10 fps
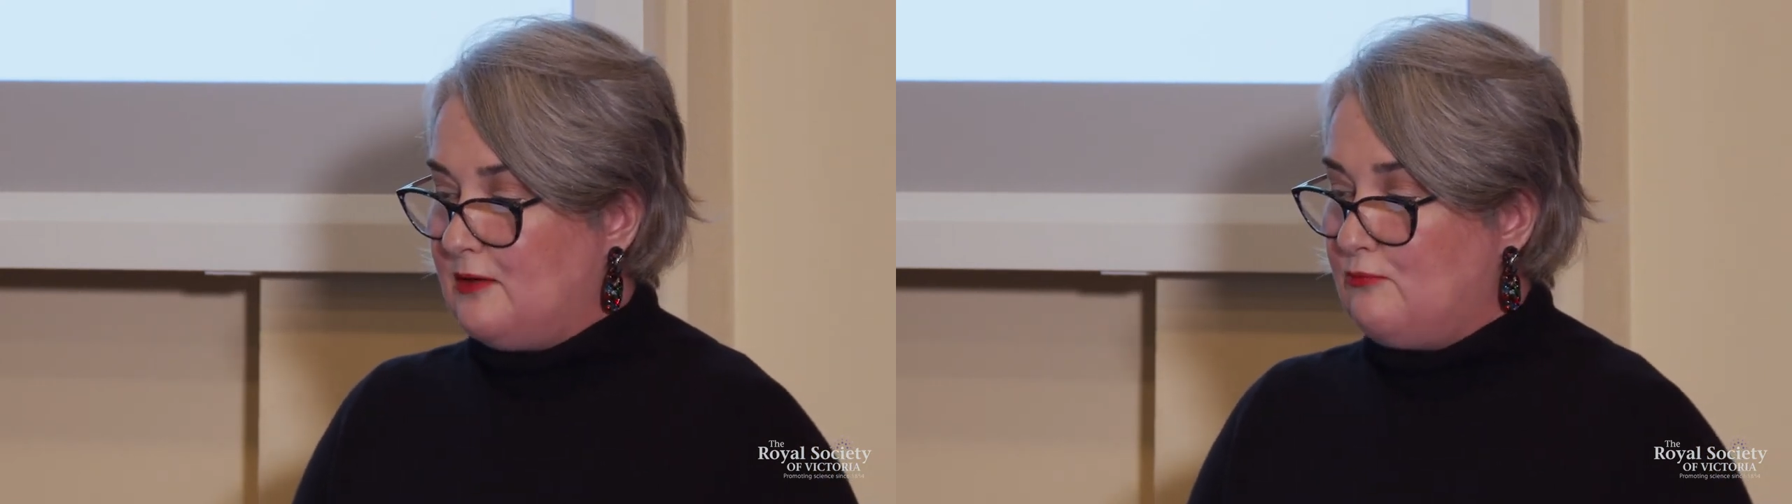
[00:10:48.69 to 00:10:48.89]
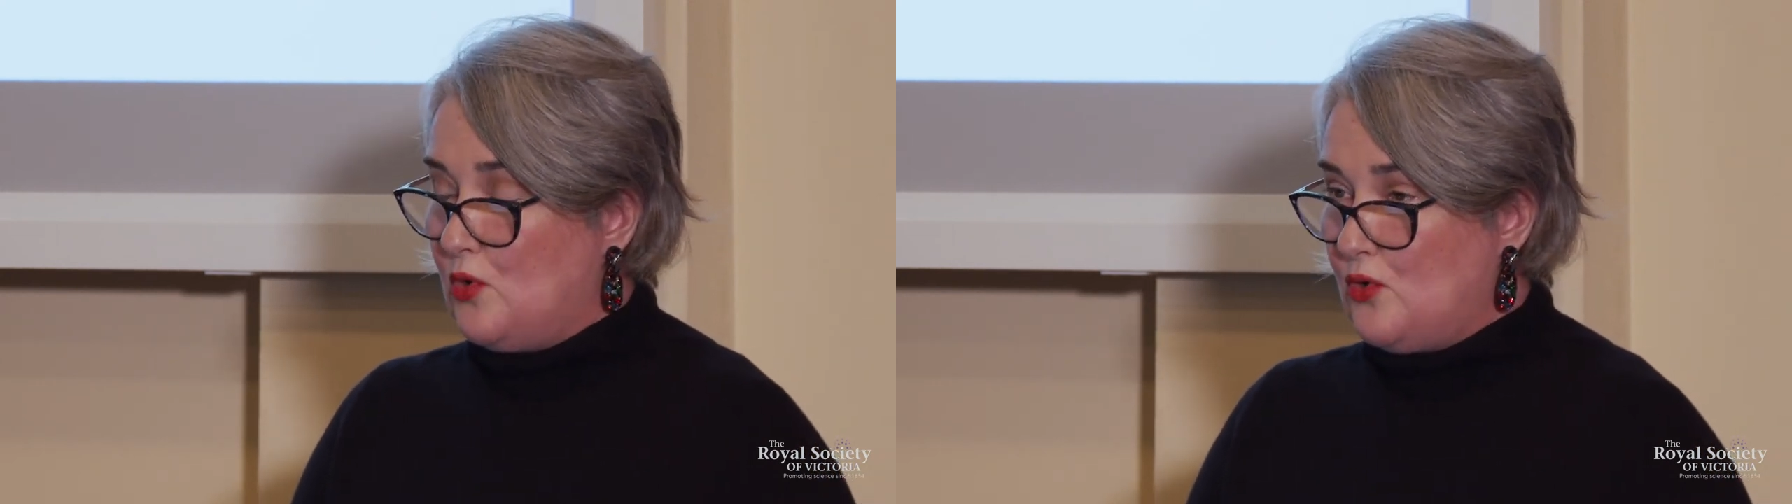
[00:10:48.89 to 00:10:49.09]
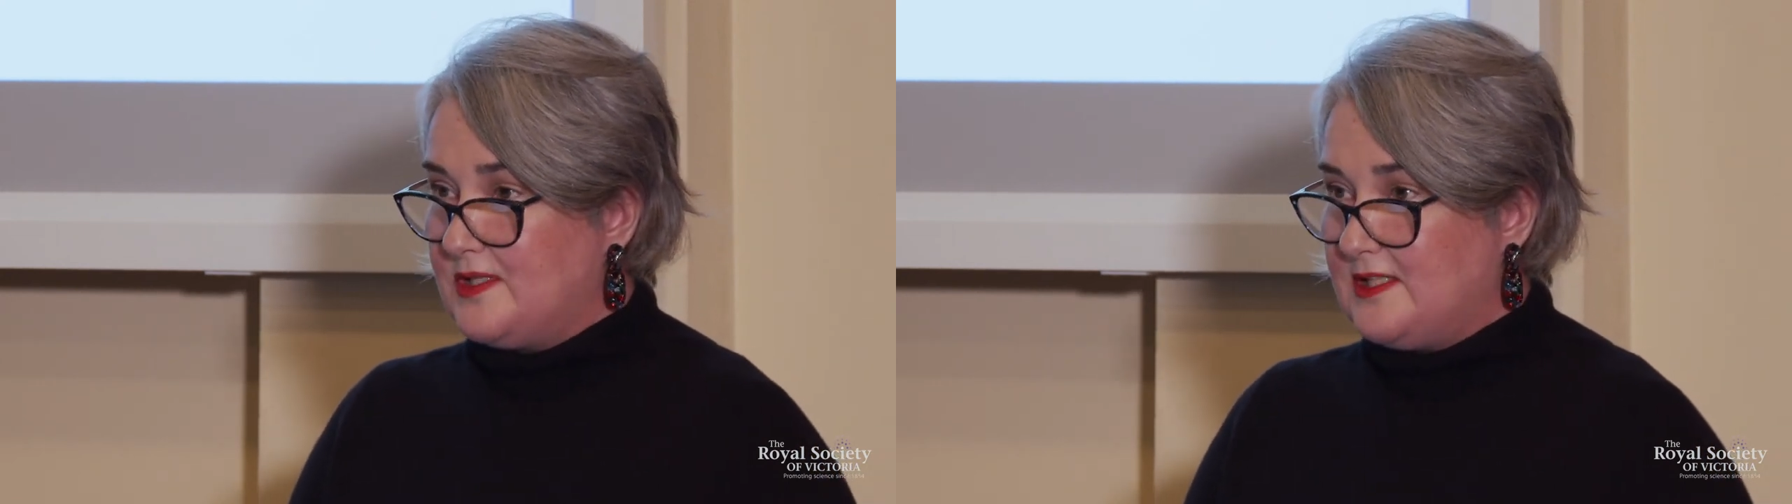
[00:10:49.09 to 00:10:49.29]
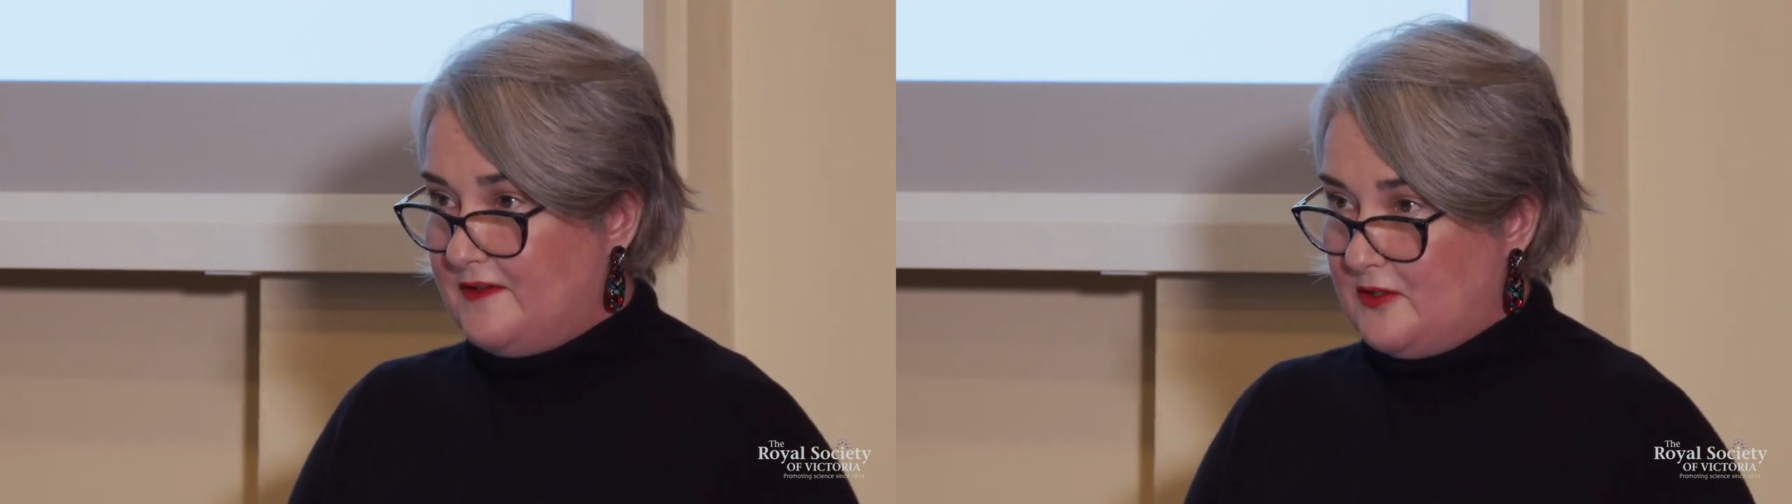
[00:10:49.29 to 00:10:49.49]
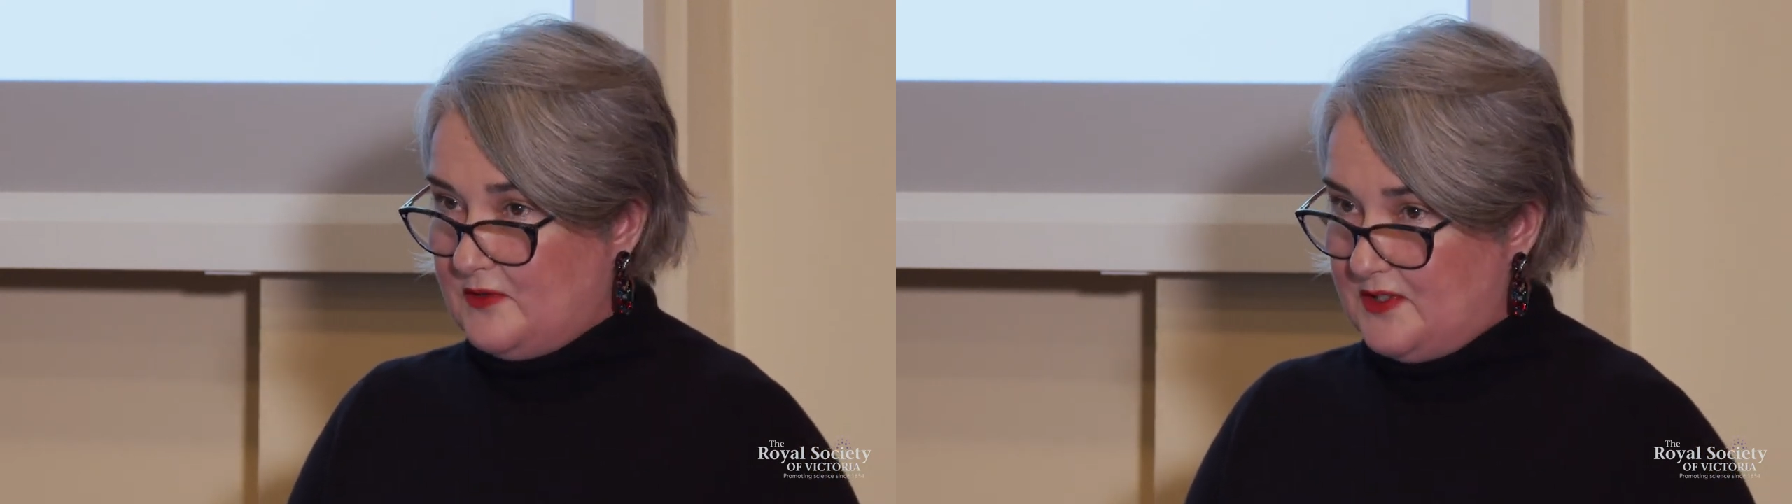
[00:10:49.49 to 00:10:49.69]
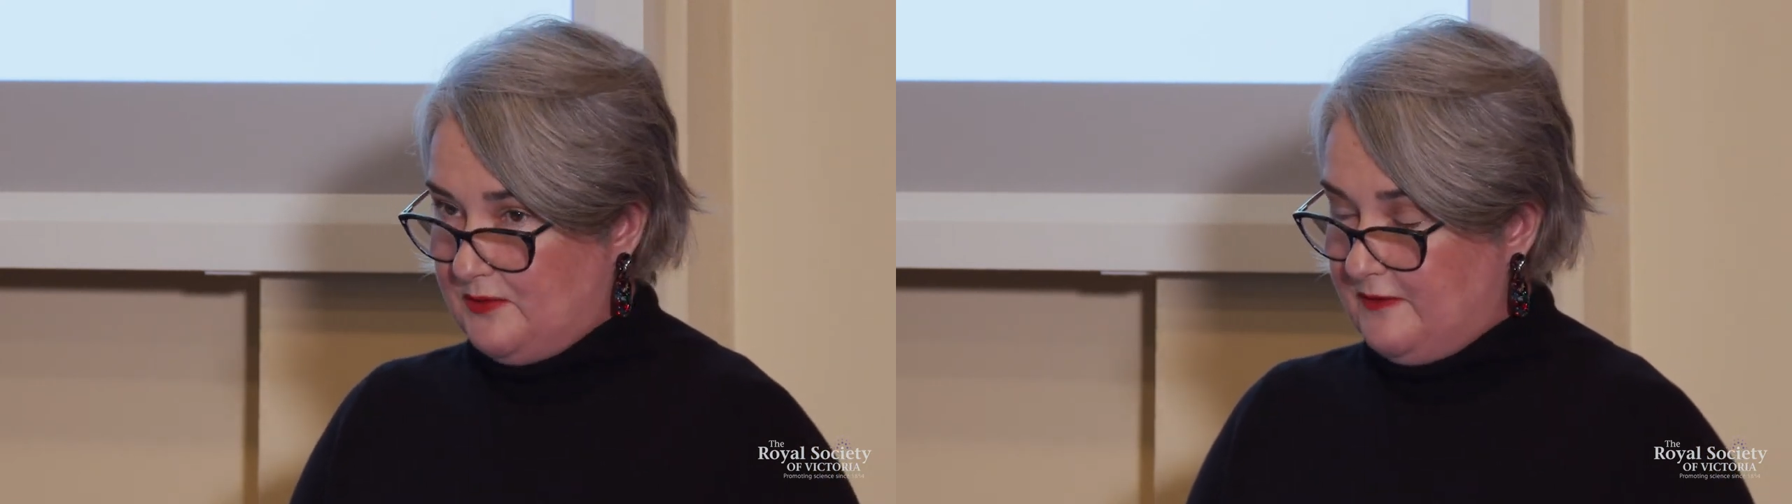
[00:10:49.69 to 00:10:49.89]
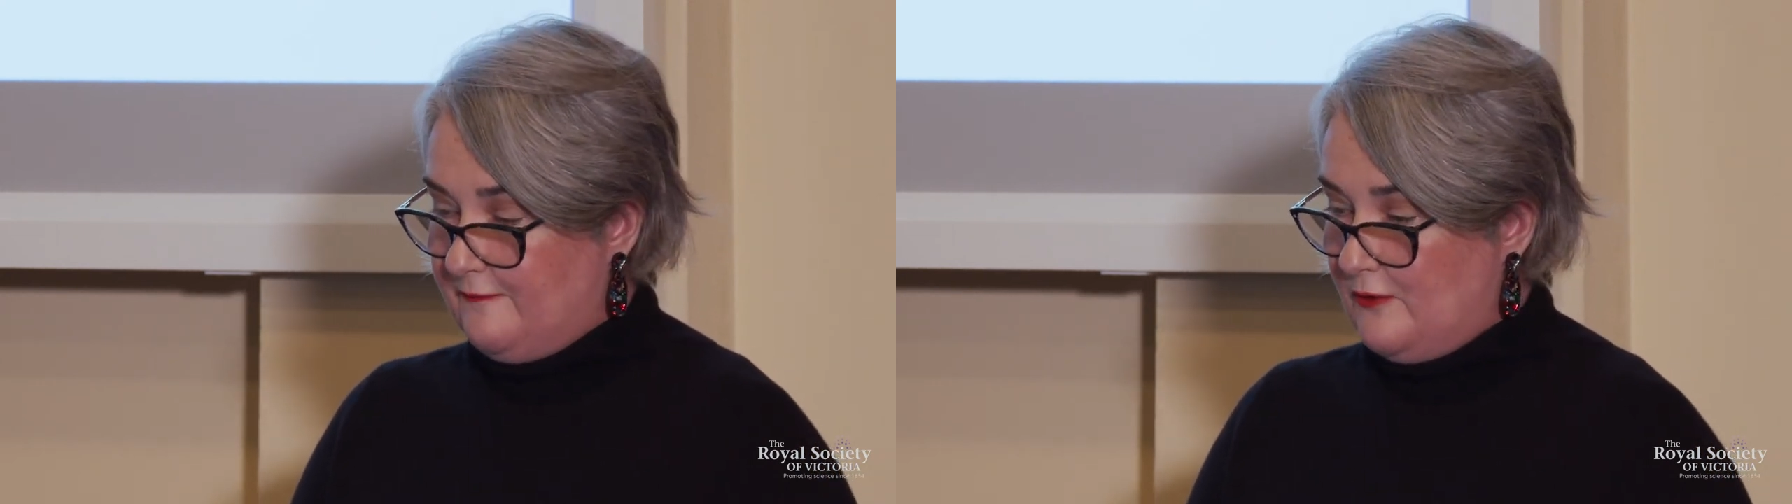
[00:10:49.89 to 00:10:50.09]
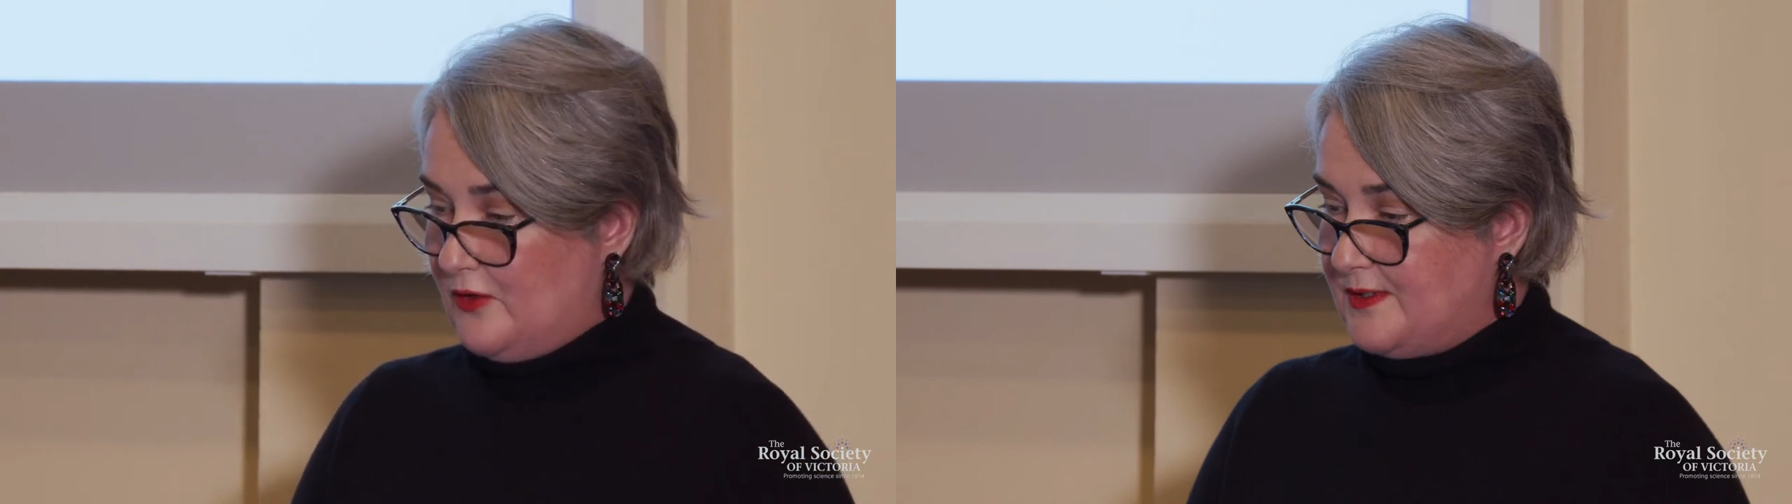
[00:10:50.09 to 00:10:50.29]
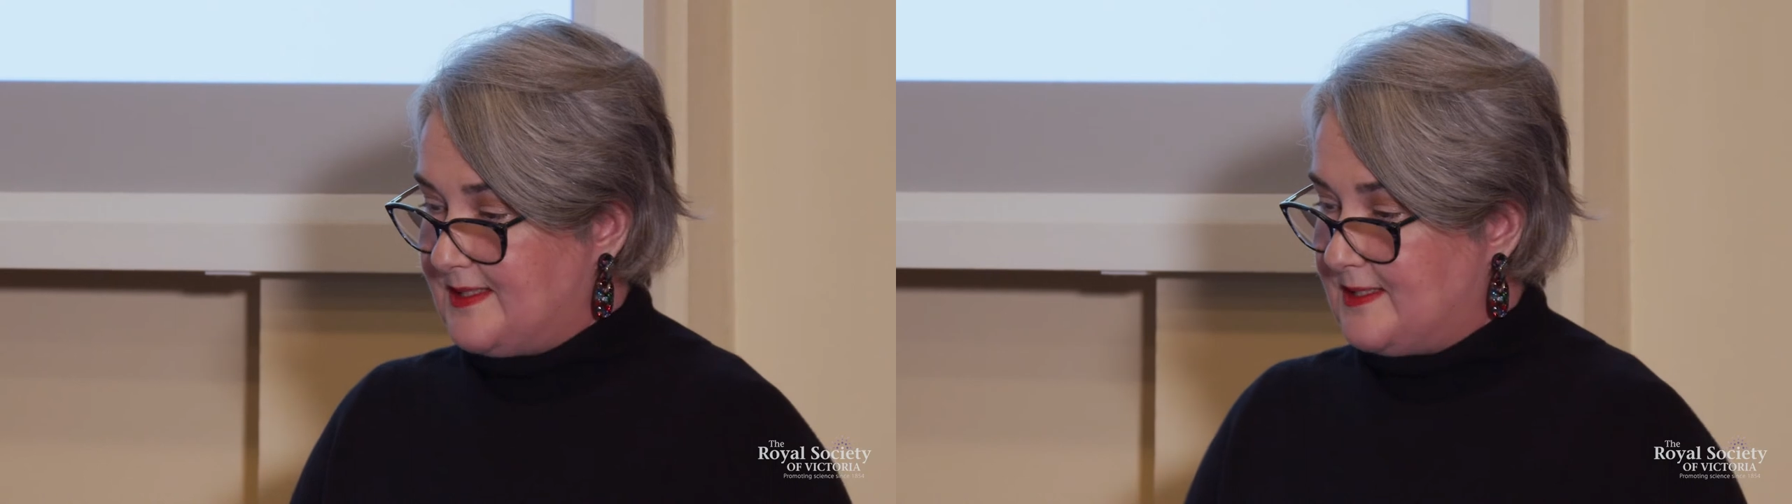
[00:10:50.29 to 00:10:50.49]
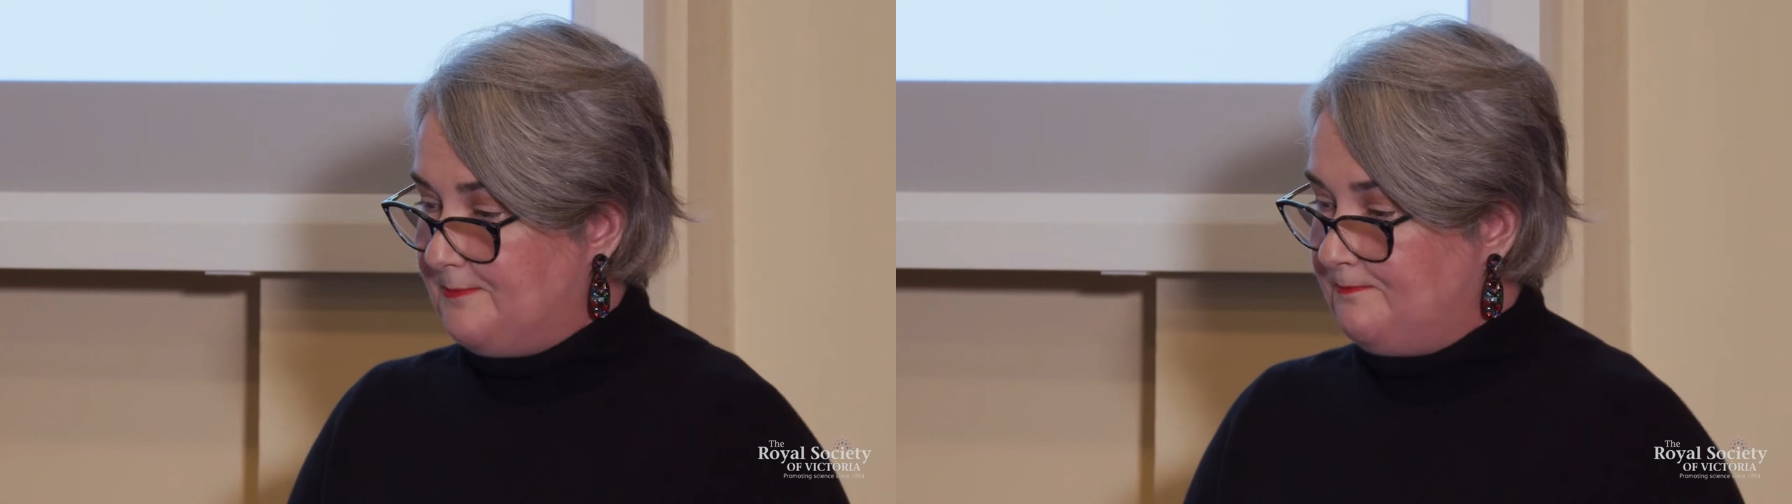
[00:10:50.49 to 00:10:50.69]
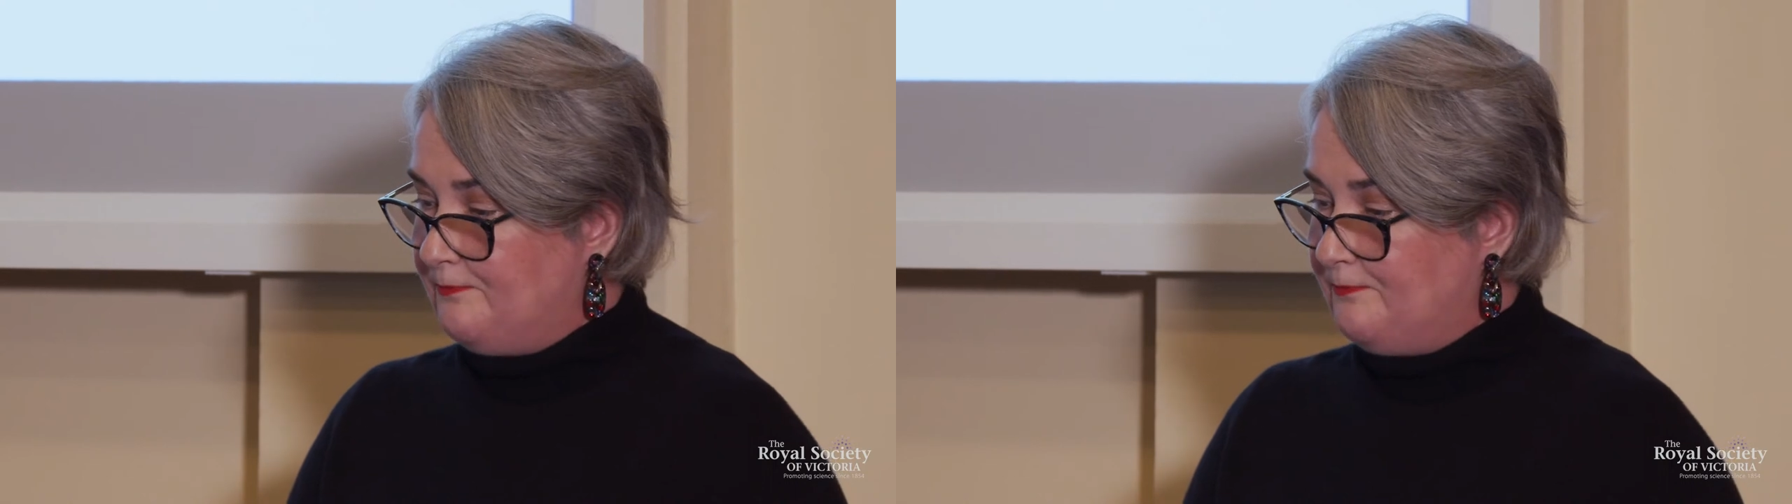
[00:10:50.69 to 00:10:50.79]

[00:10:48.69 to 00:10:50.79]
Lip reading: are more difficult to enforce.